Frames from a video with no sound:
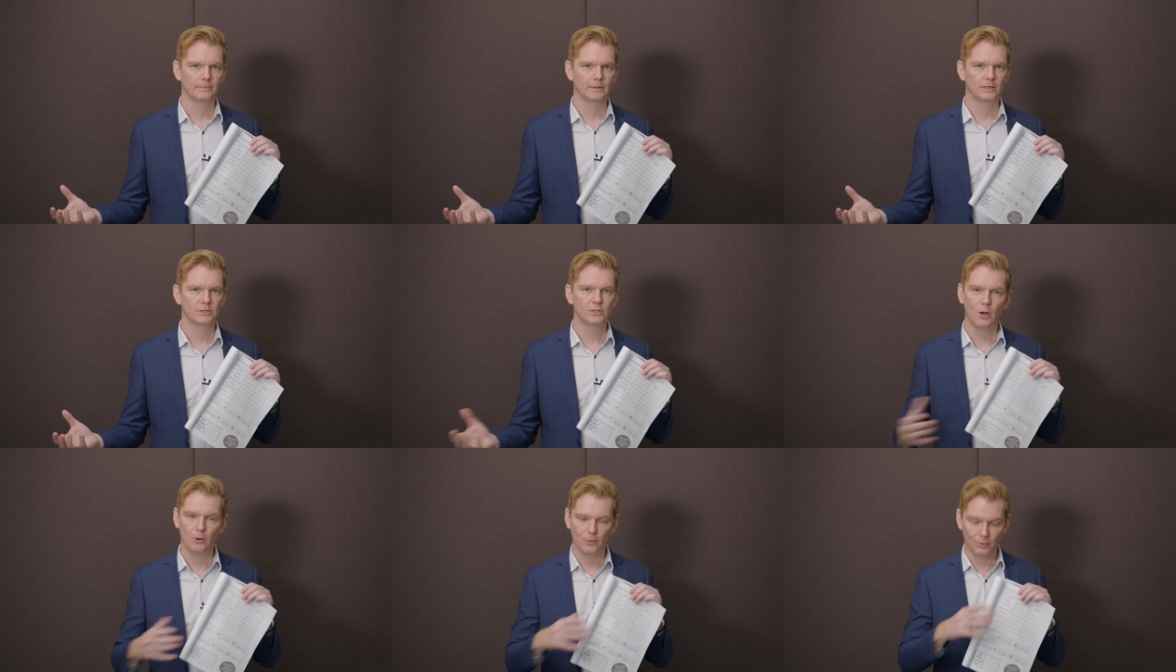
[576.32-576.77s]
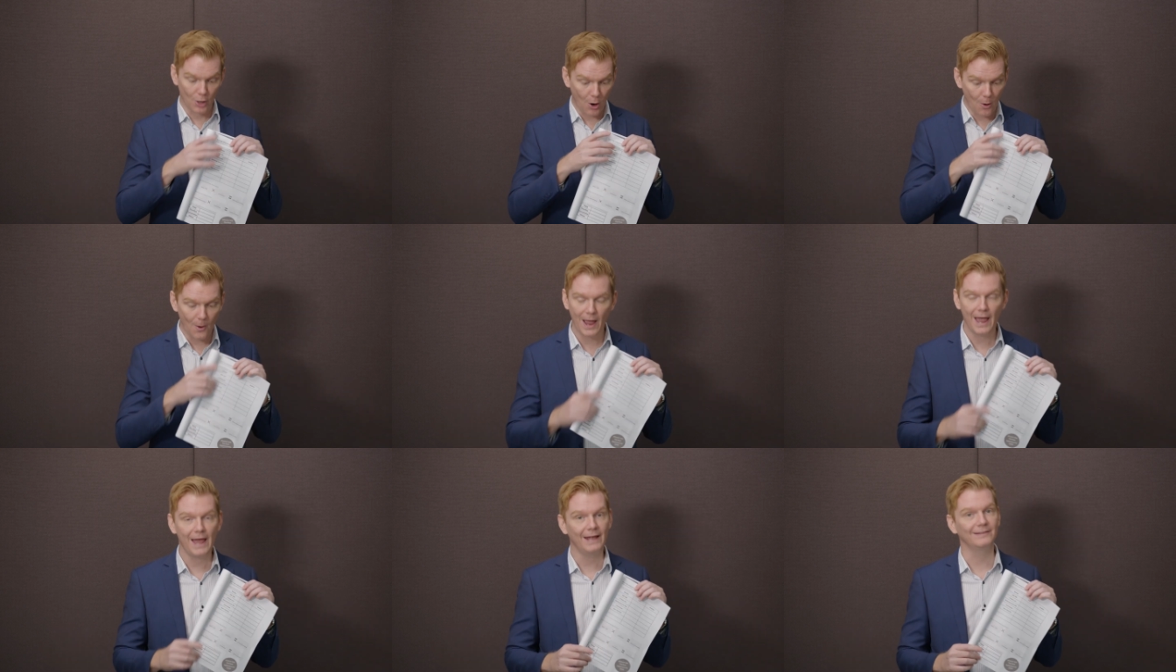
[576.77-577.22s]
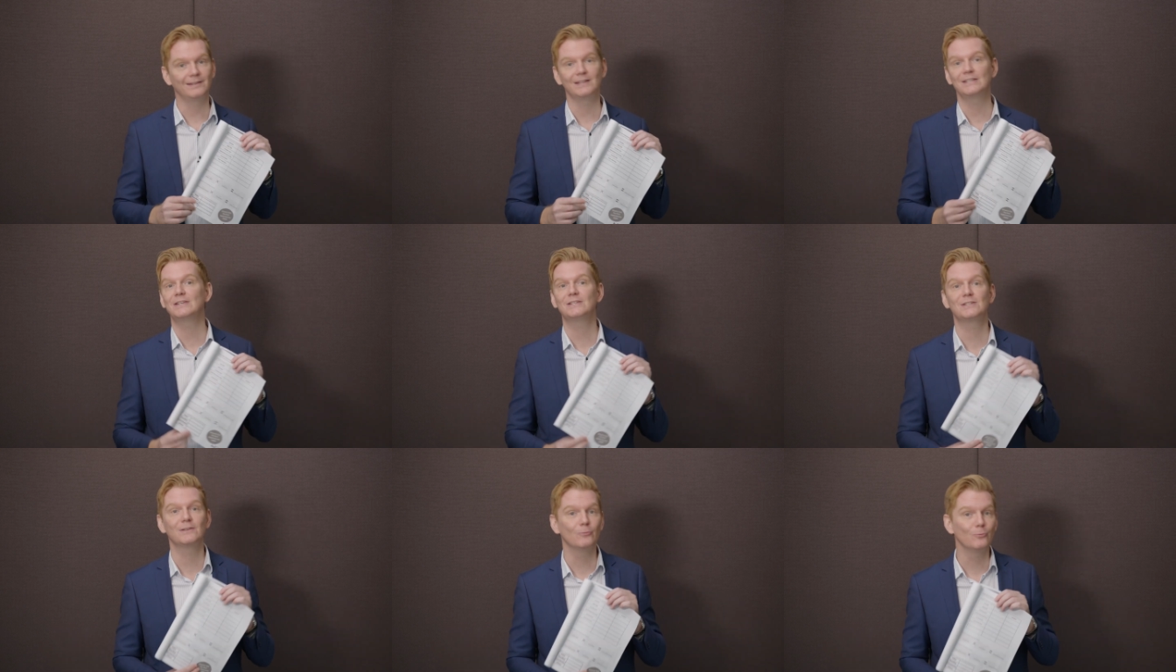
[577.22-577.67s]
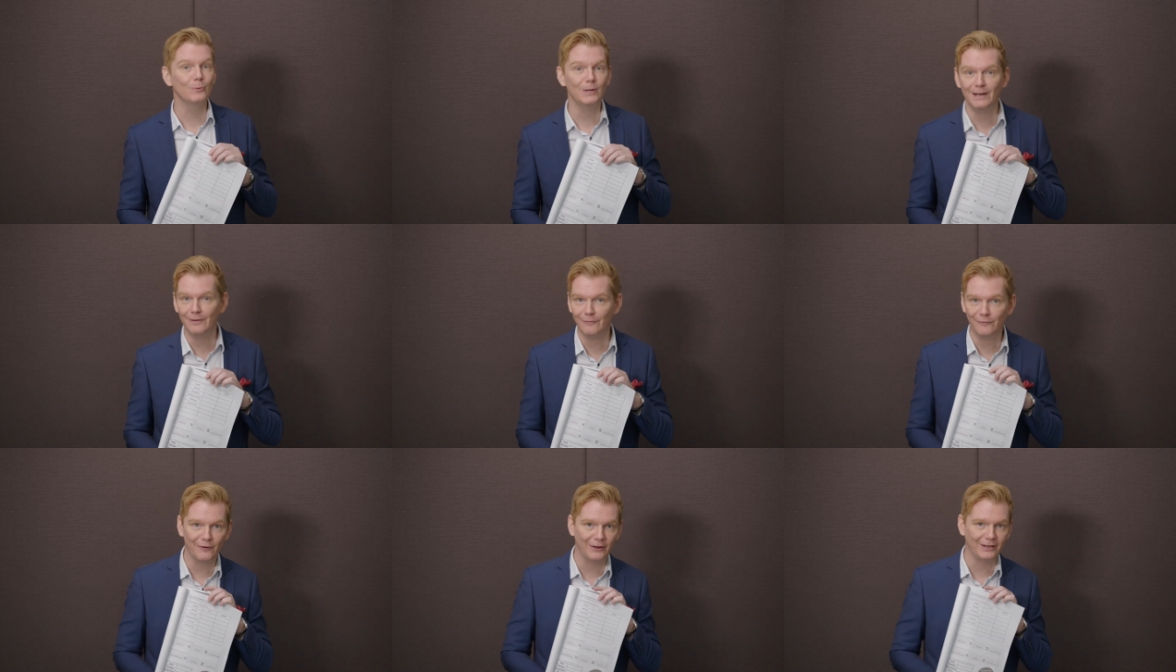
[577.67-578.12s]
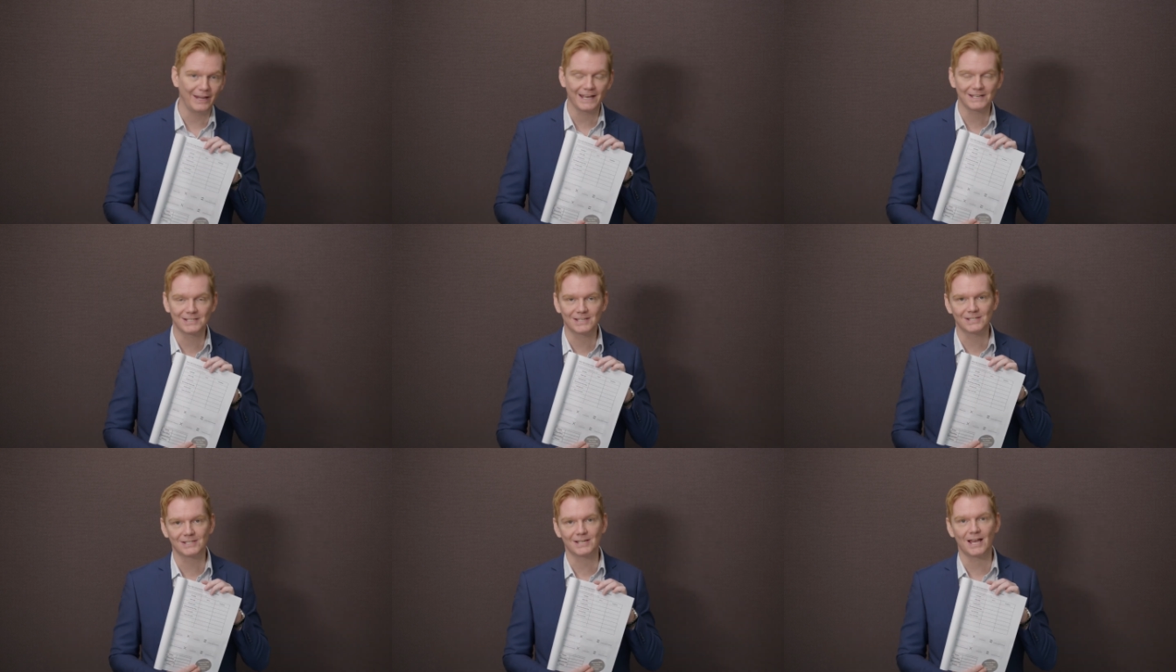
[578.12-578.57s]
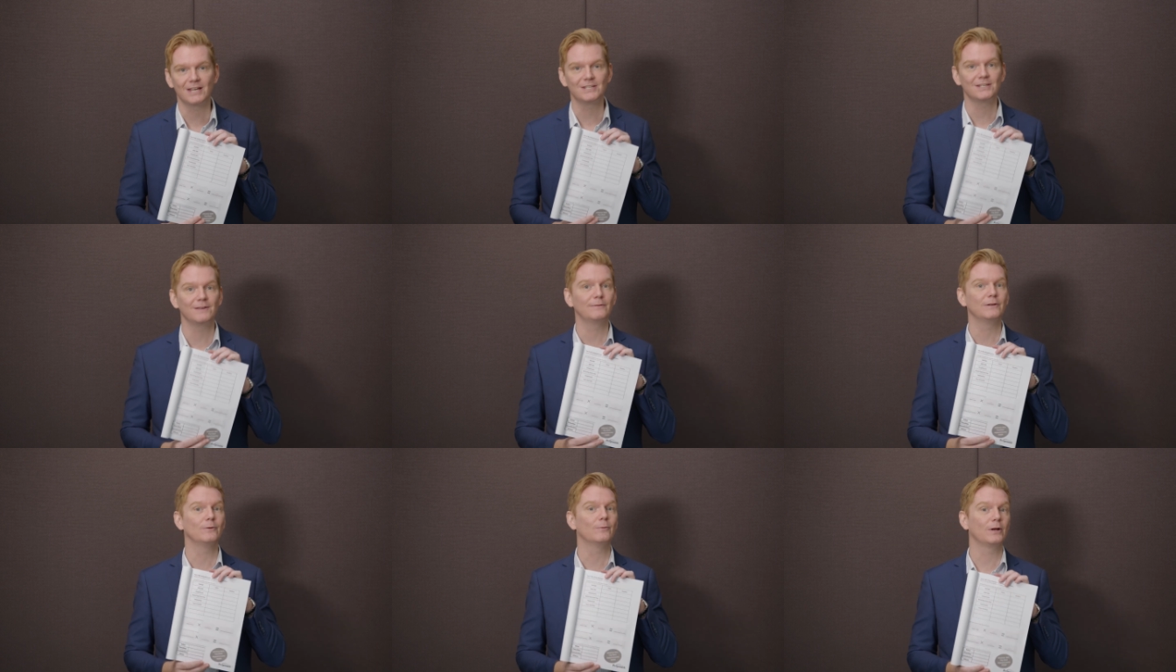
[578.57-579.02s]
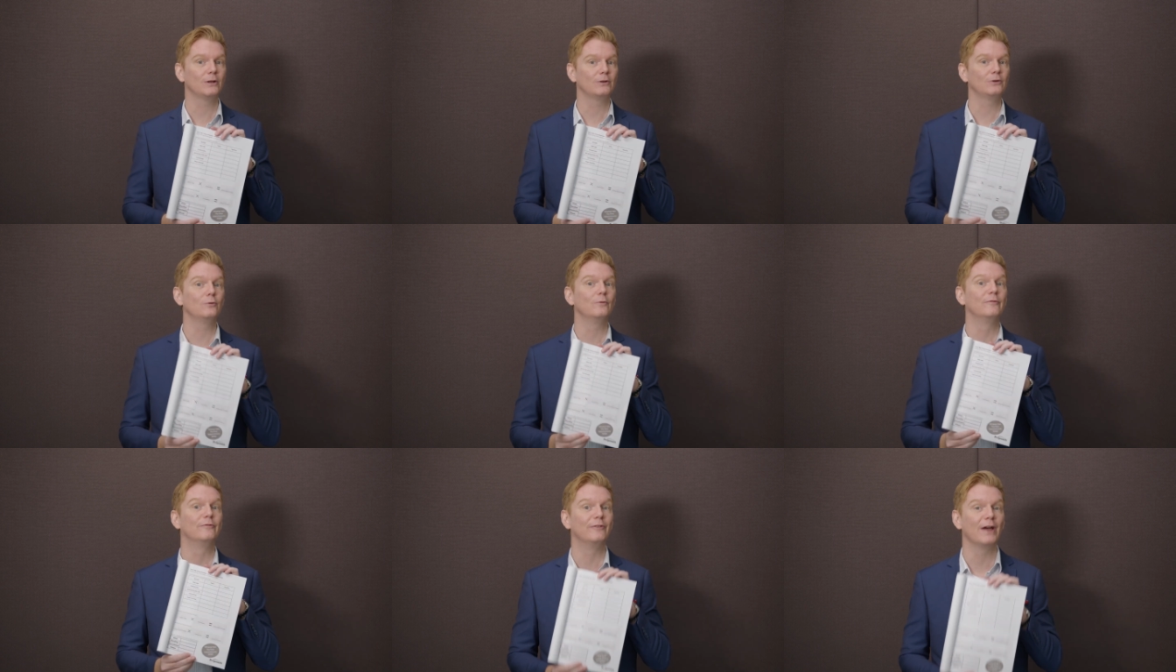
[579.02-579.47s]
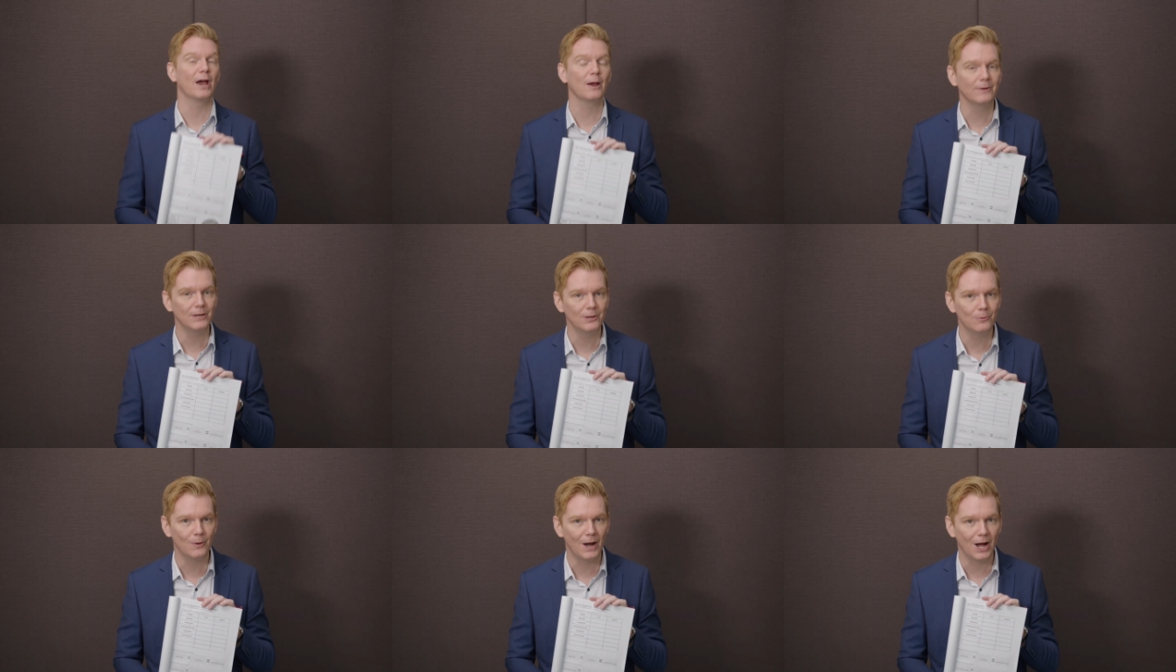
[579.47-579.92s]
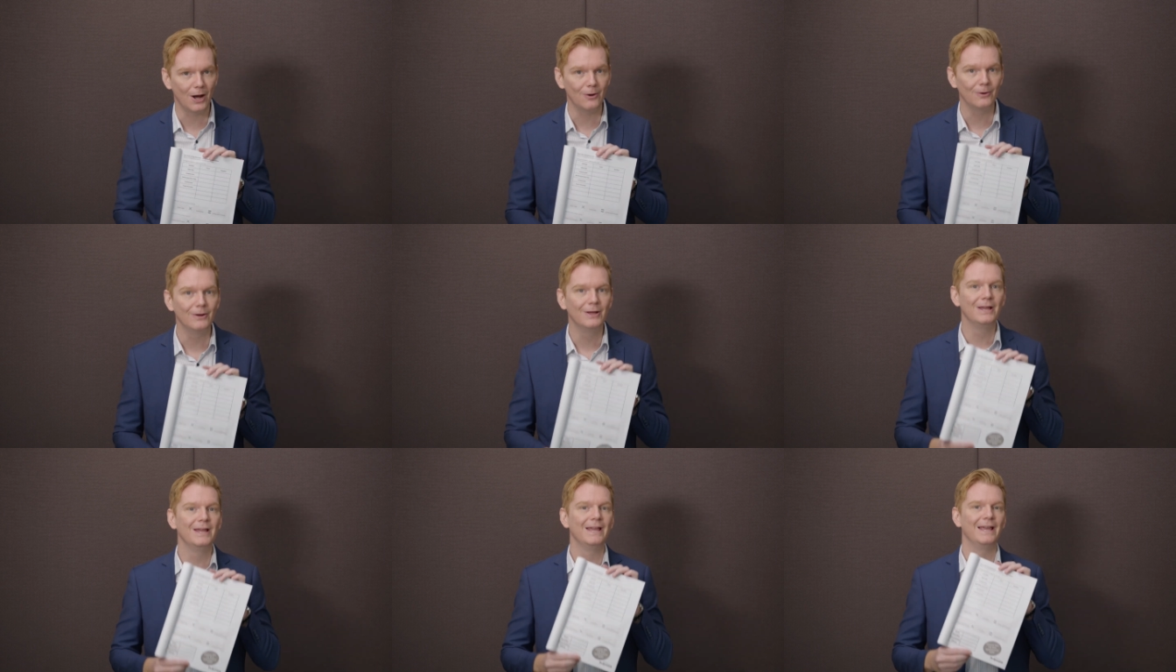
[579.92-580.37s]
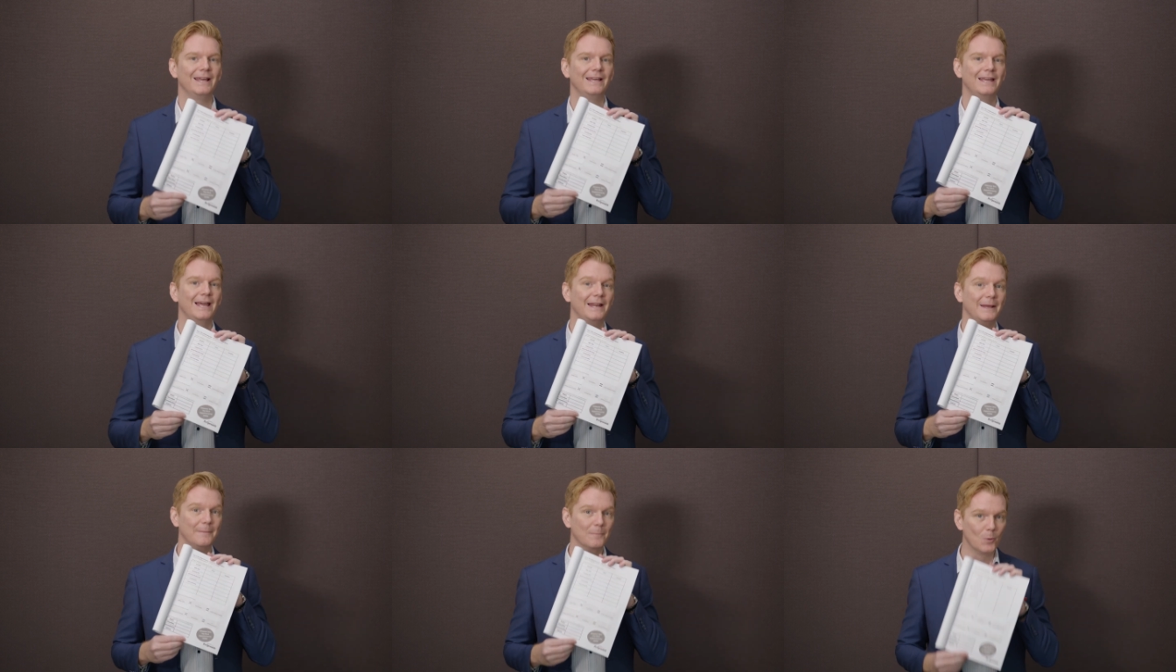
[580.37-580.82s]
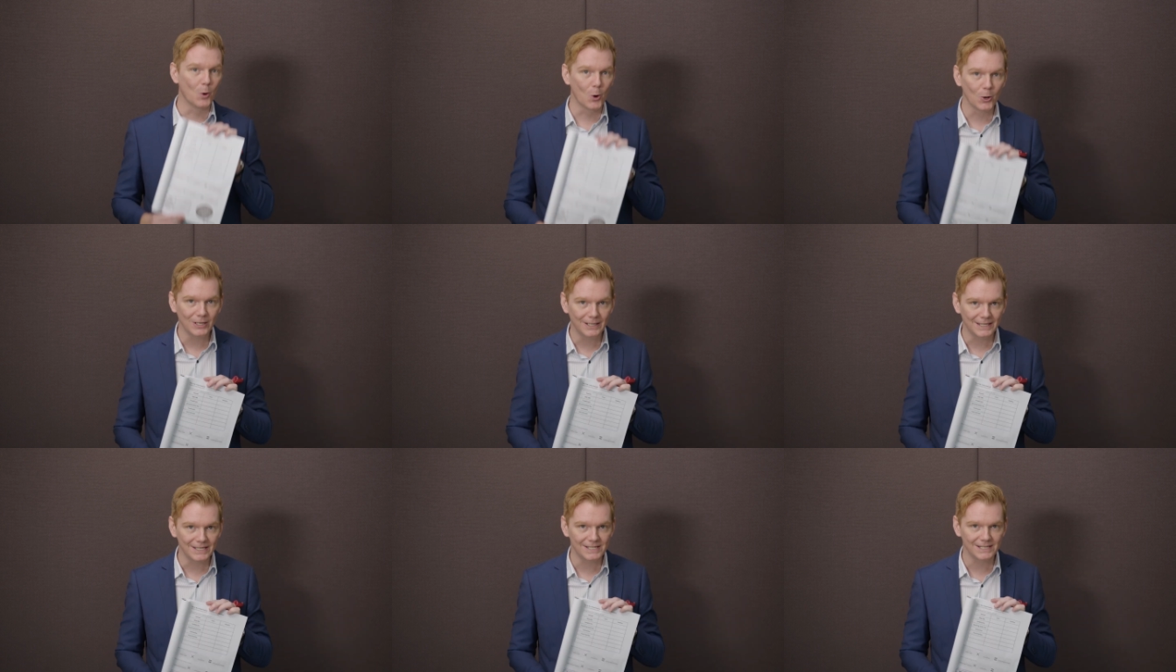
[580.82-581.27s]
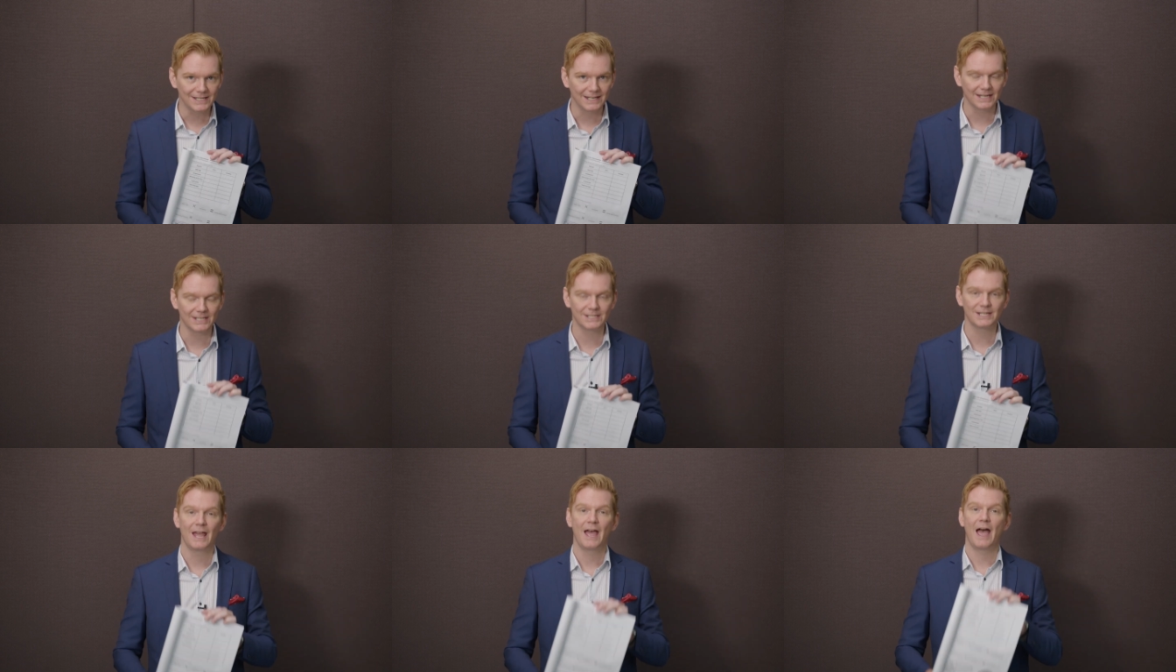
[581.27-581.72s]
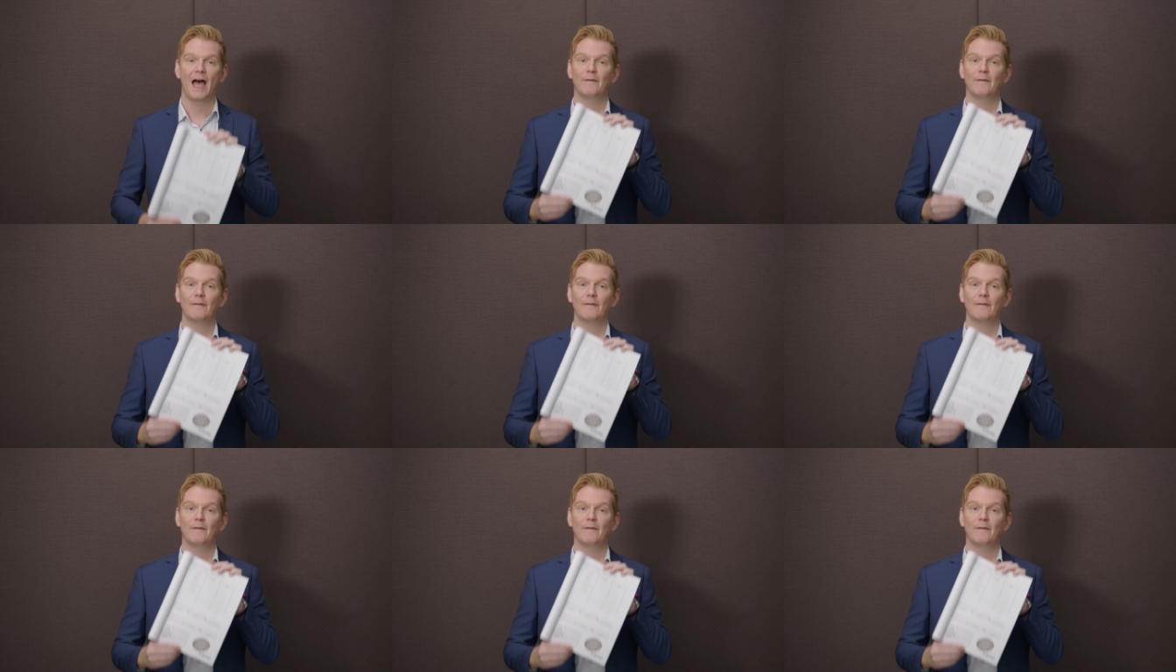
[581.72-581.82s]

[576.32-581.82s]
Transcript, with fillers: So go ahead, this is a really fun exercise if you want to do very well in getting more listings,